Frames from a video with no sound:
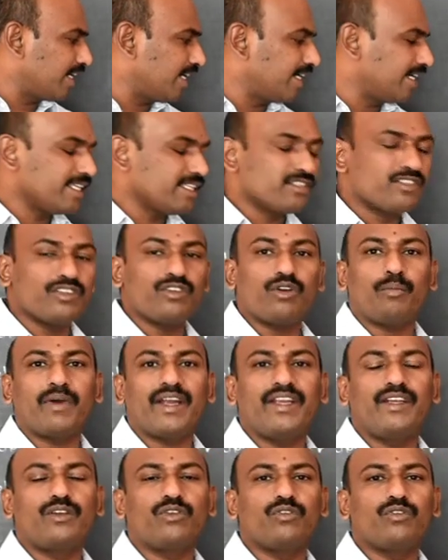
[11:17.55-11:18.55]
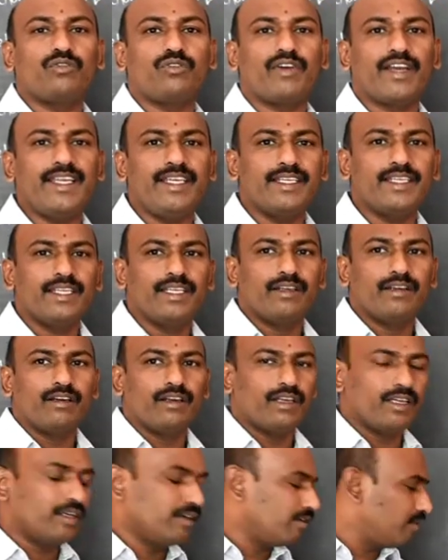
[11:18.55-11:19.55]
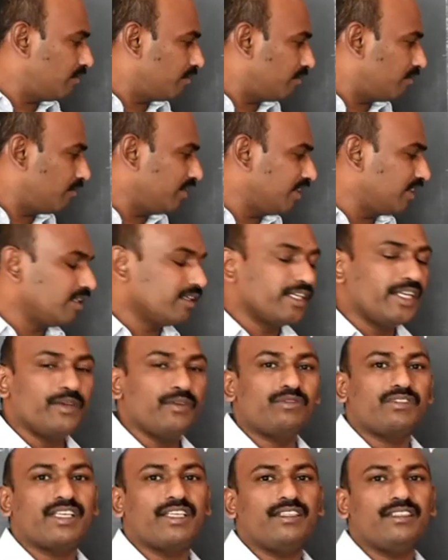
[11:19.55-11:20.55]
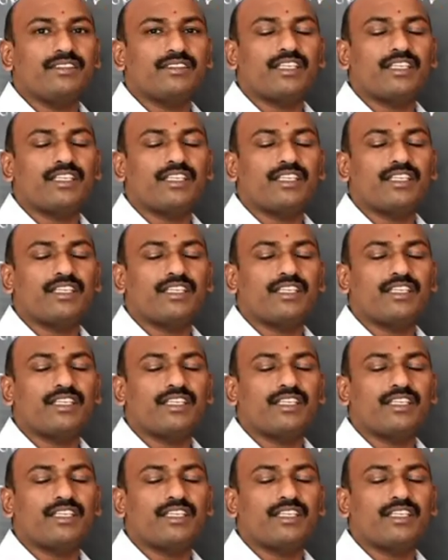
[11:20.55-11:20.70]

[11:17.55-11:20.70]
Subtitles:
write as 0.25 with the division.